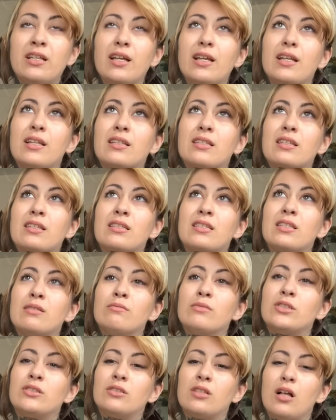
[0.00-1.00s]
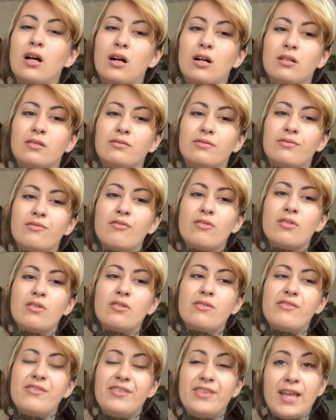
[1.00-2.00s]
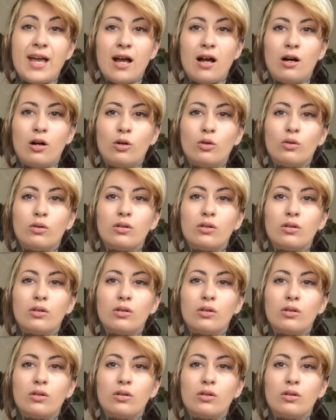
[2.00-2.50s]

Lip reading: it is a symbol of now,